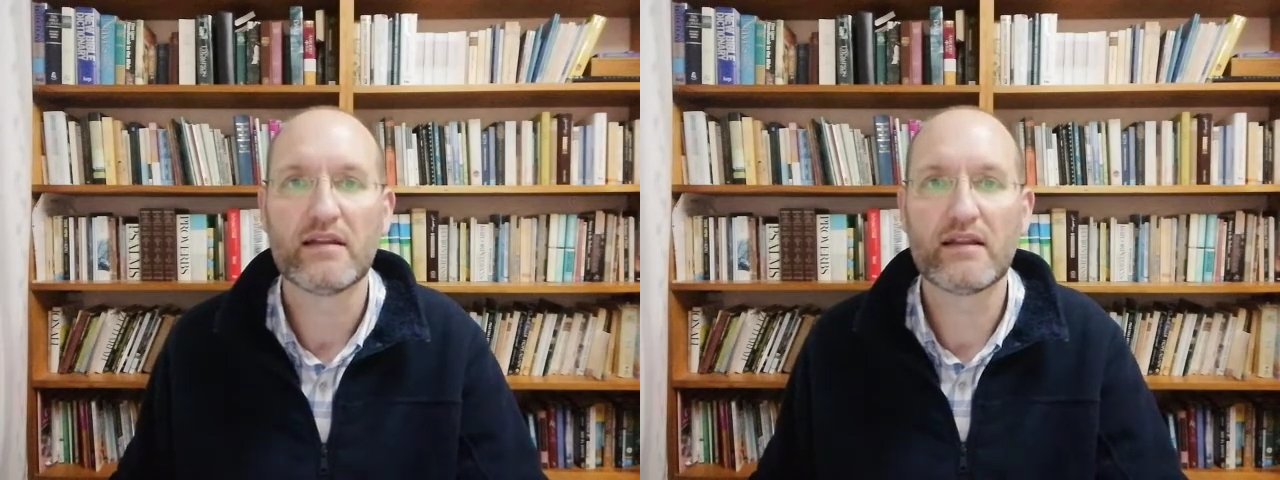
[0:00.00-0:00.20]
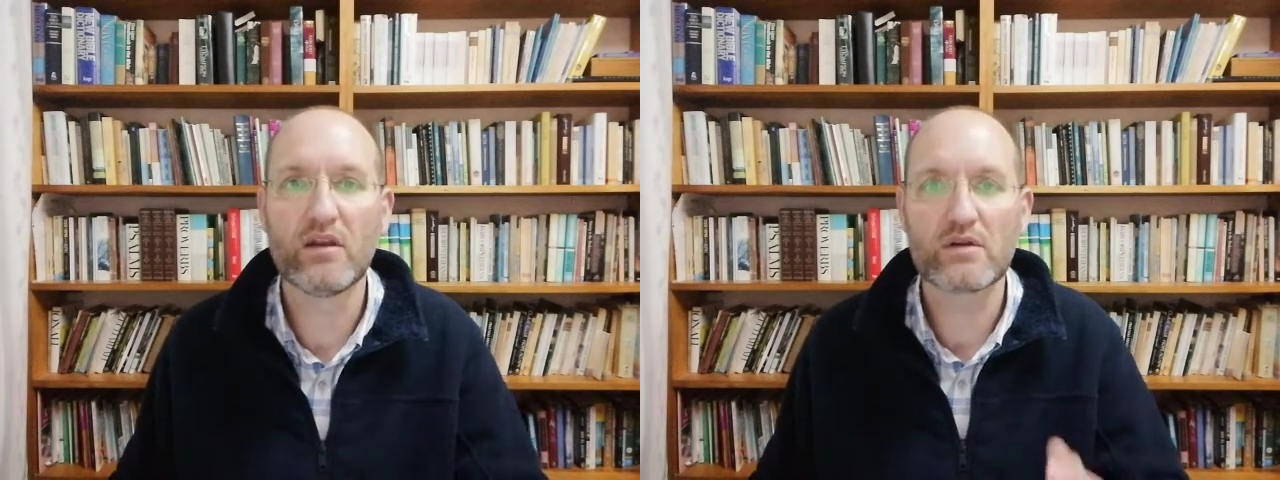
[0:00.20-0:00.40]

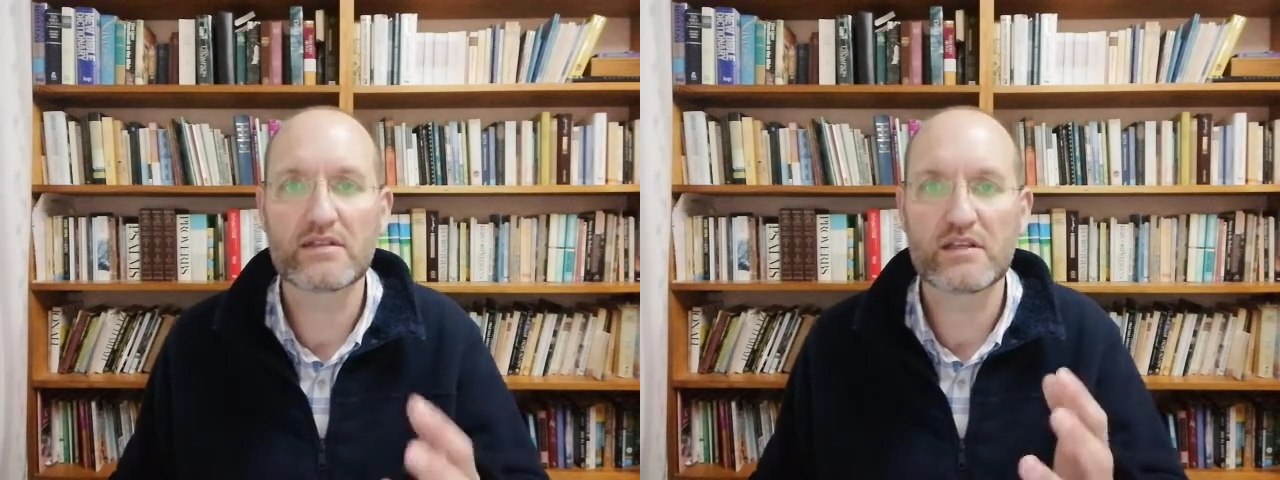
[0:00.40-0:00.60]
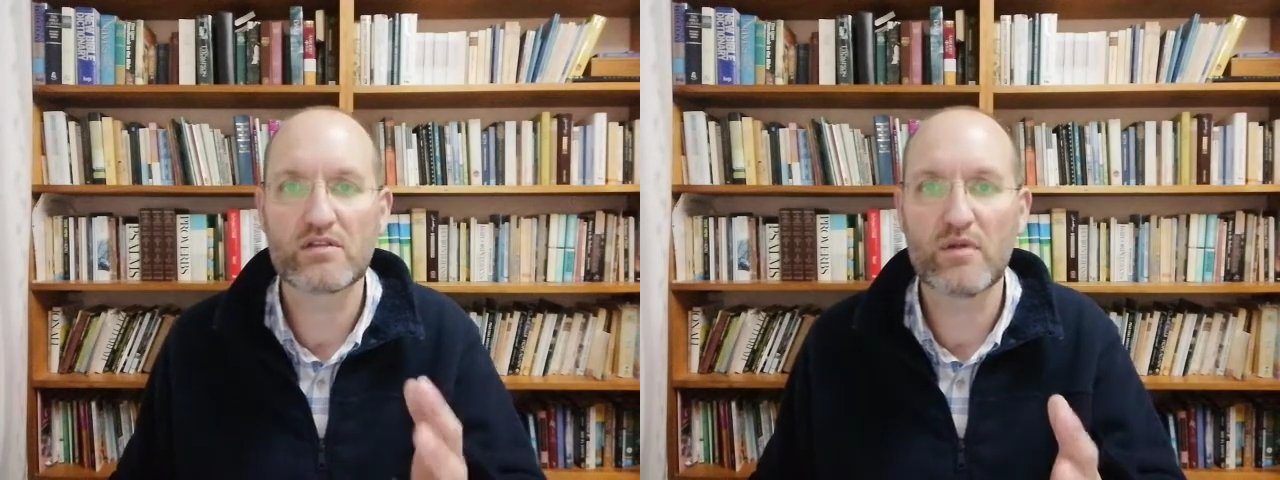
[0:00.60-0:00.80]
The Lord
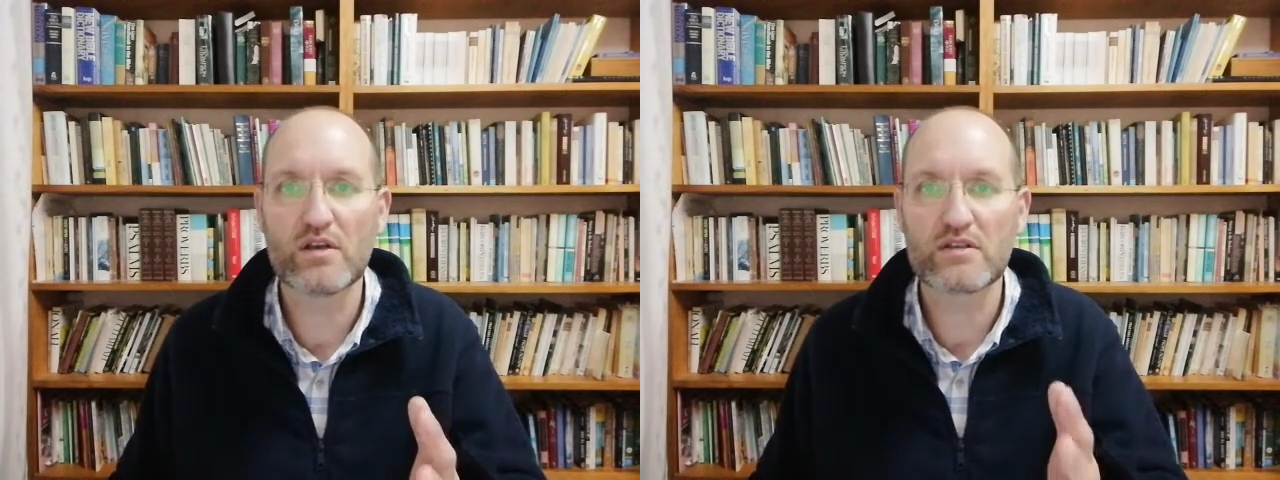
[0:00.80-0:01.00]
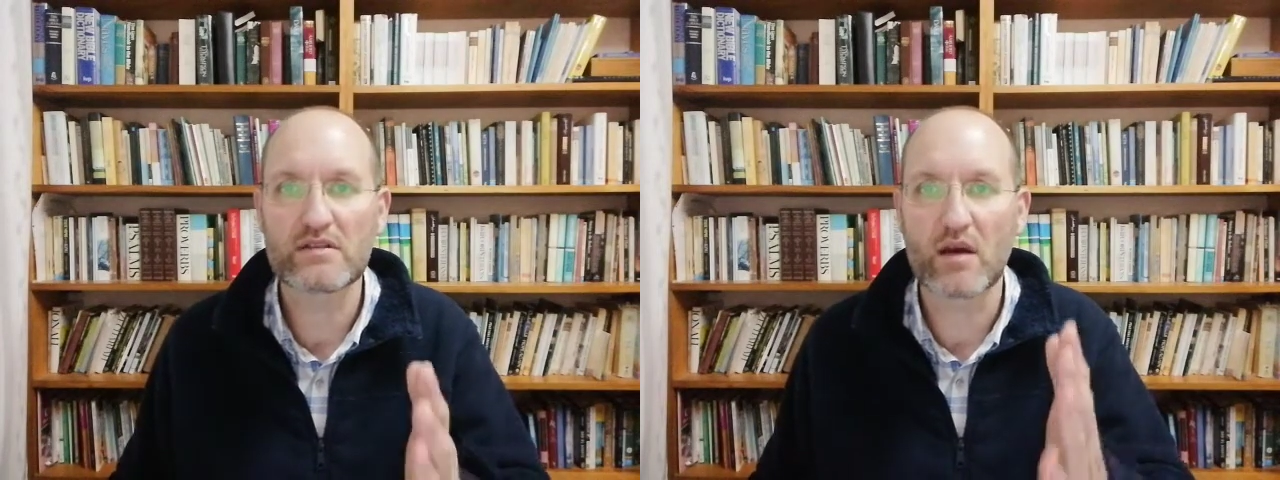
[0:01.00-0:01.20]
said to
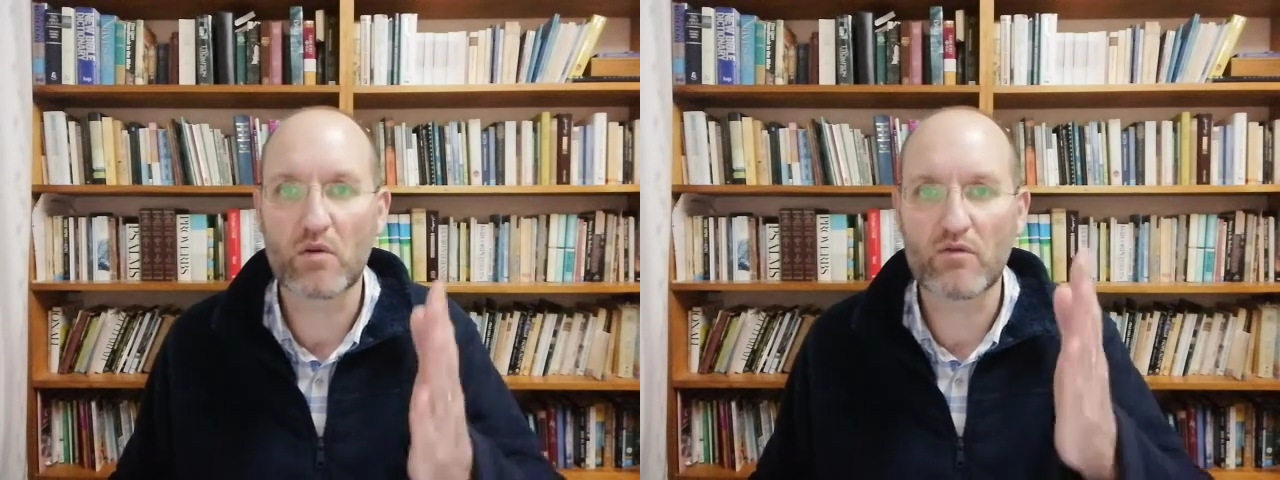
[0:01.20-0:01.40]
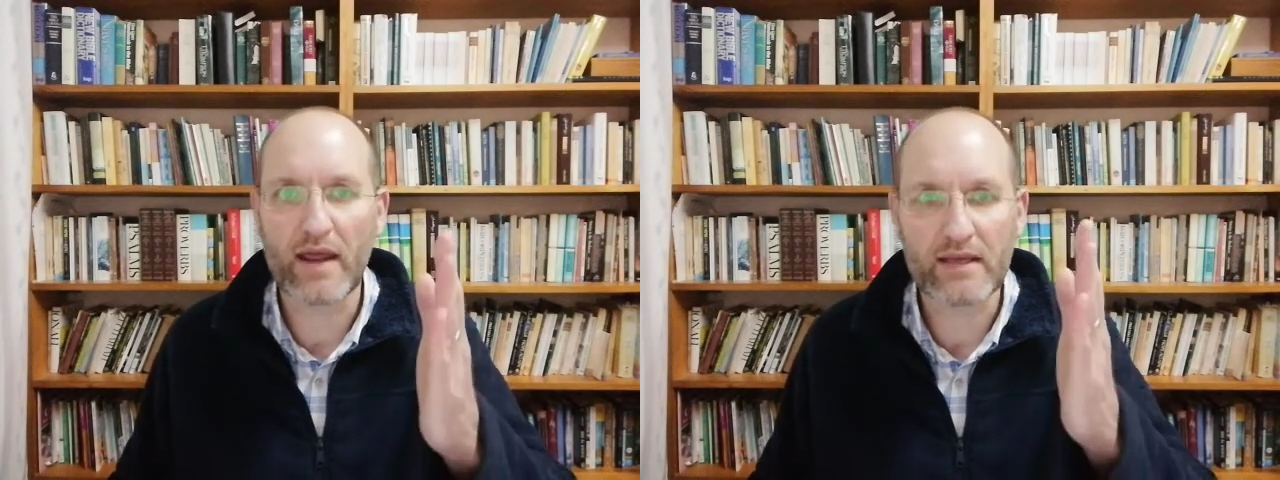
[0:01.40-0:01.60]
Moses, I
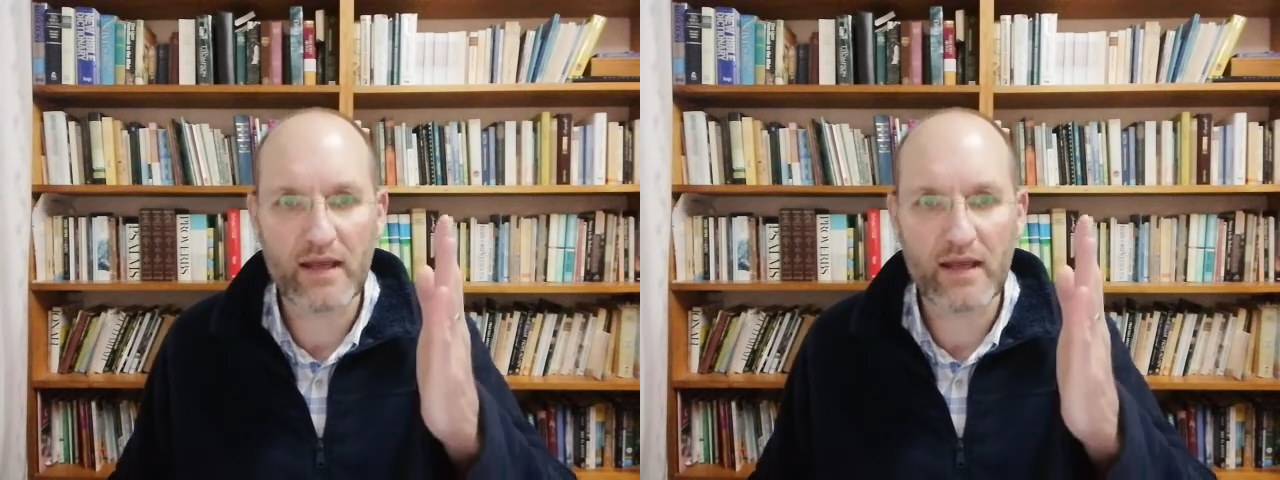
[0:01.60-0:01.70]
will rain